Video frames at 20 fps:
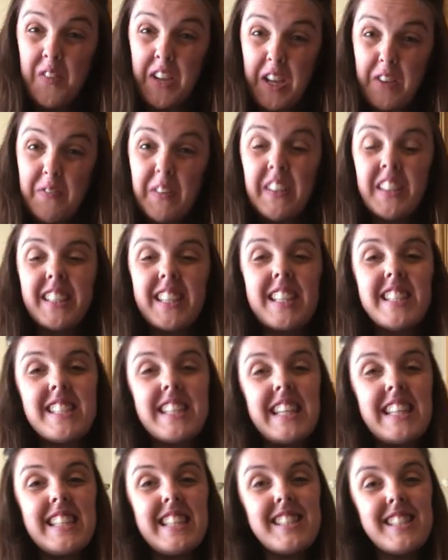He built this
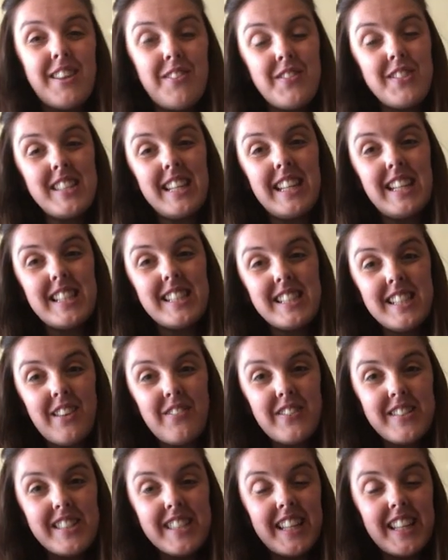in the
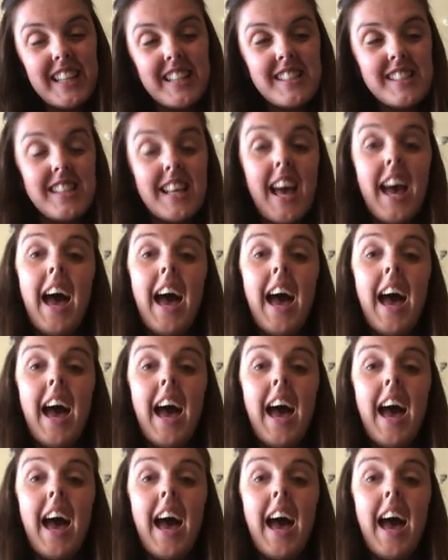1770s,